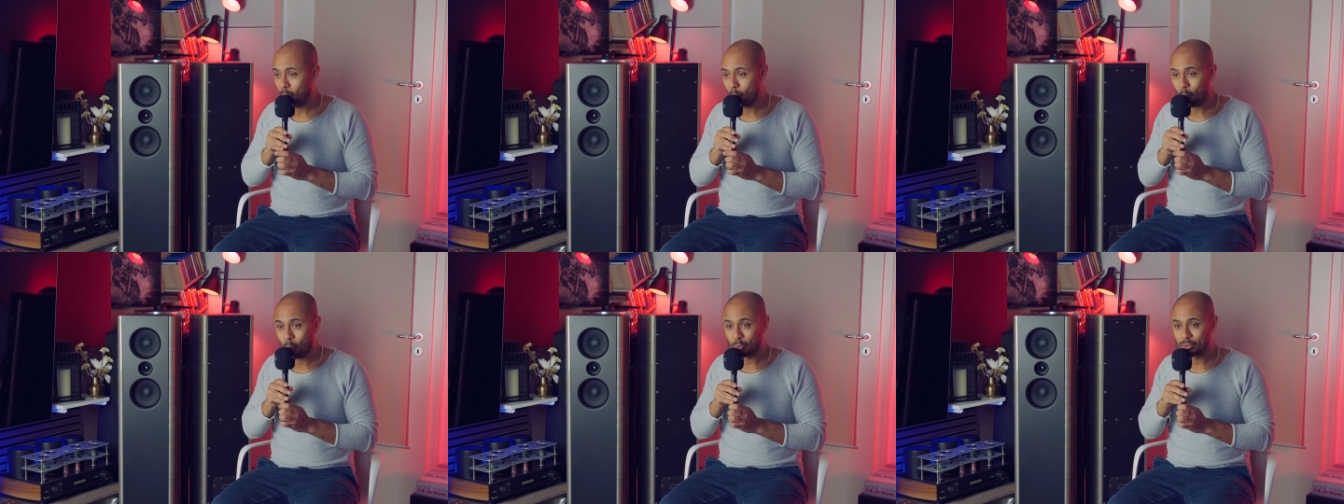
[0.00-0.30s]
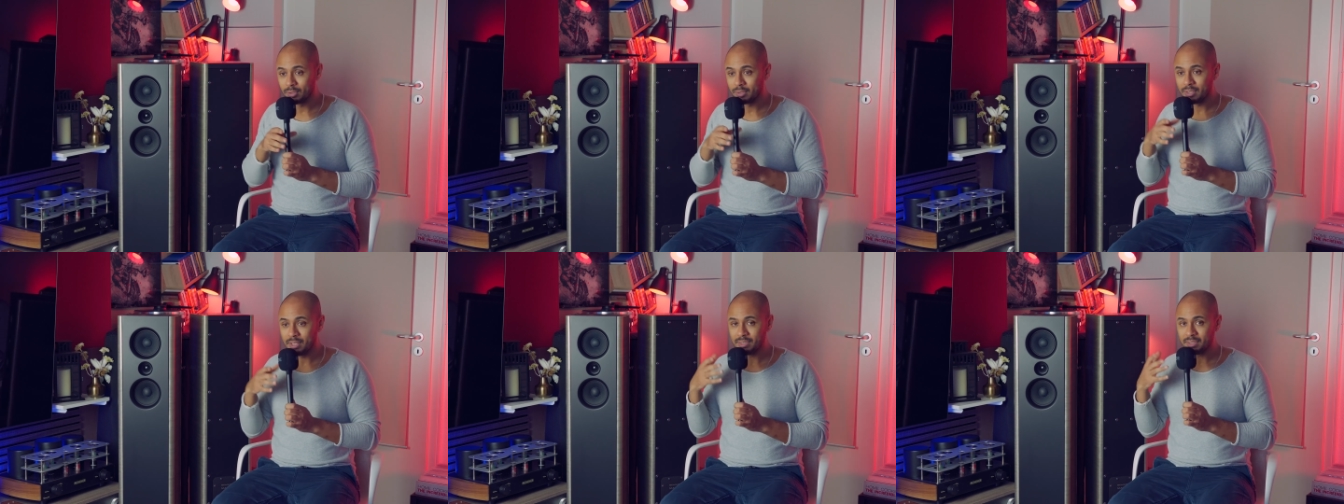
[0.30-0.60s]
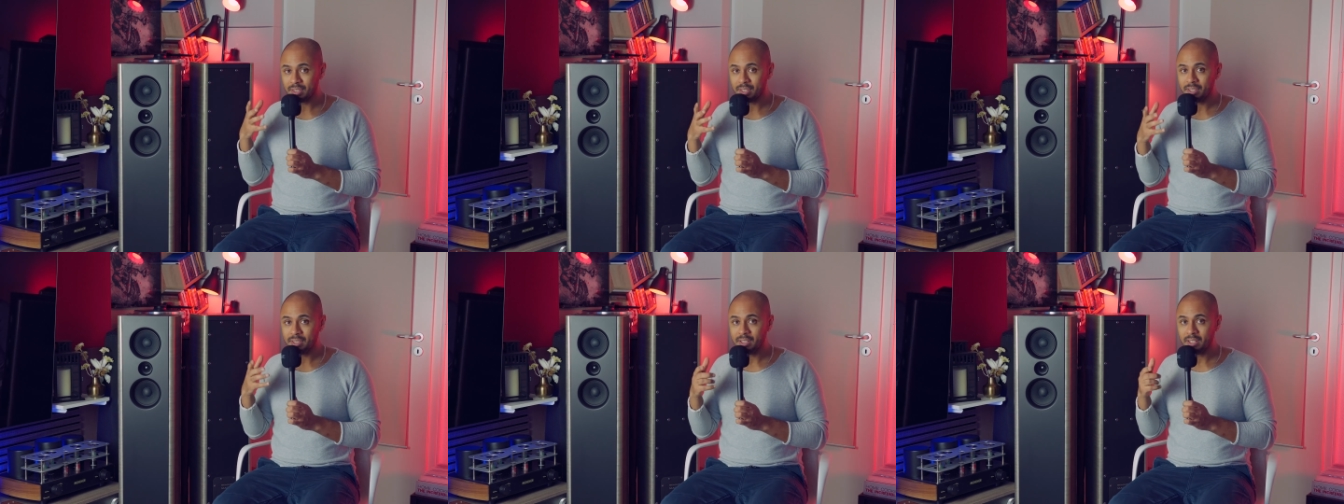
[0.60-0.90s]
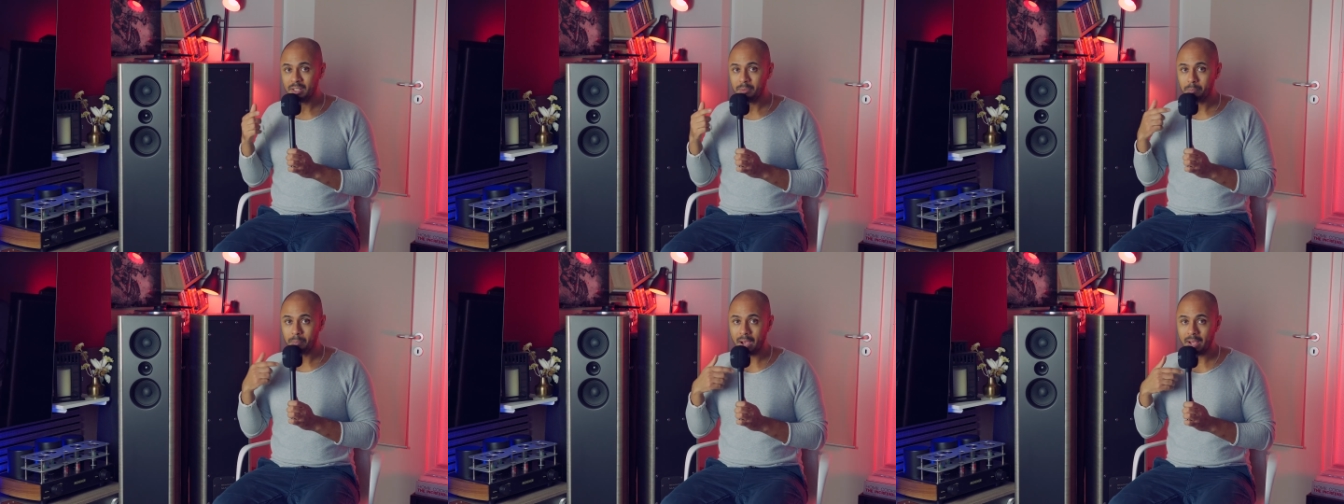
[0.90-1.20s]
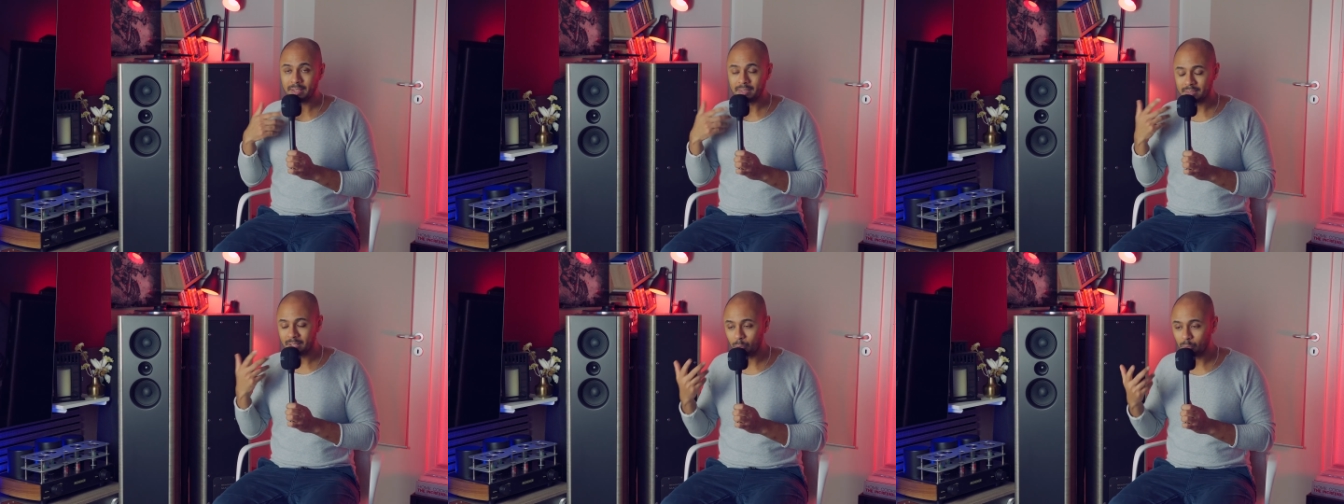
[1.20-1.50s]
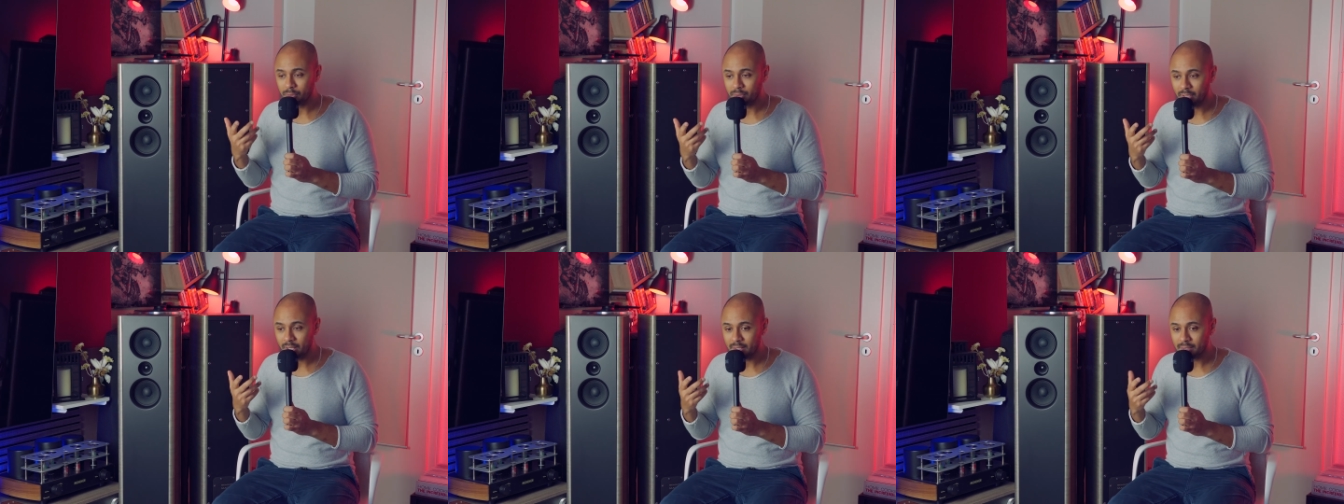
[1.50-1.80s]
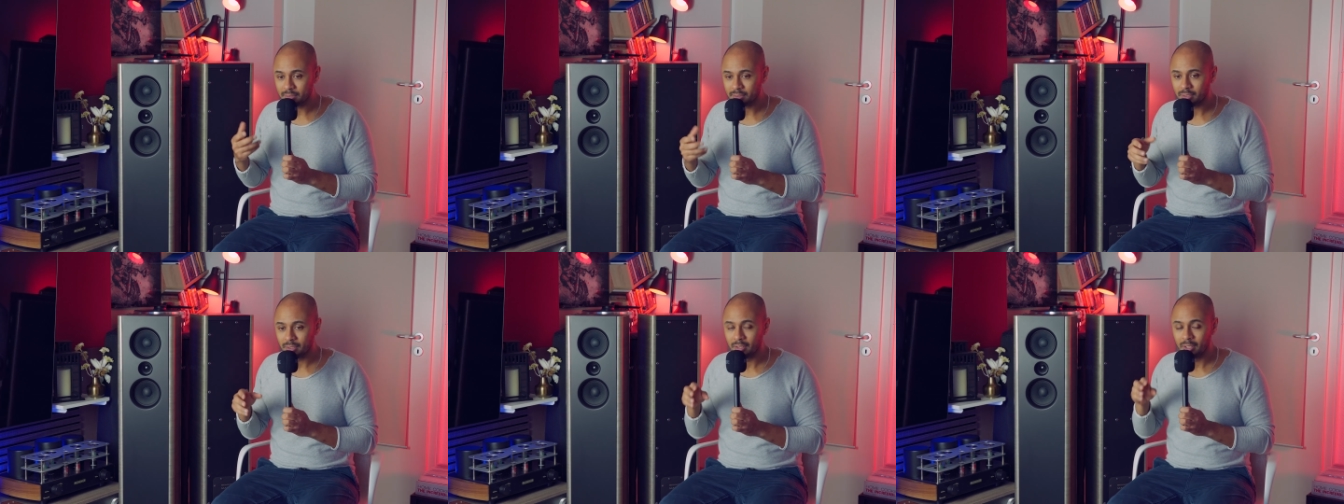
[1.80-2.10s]
was listening in my sound
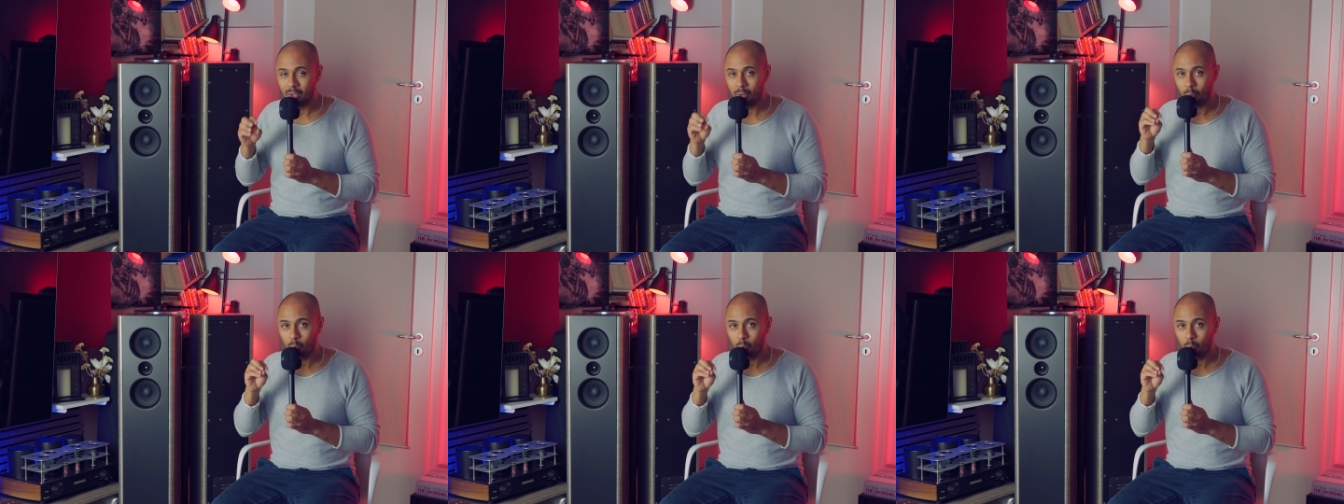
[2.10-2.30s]
test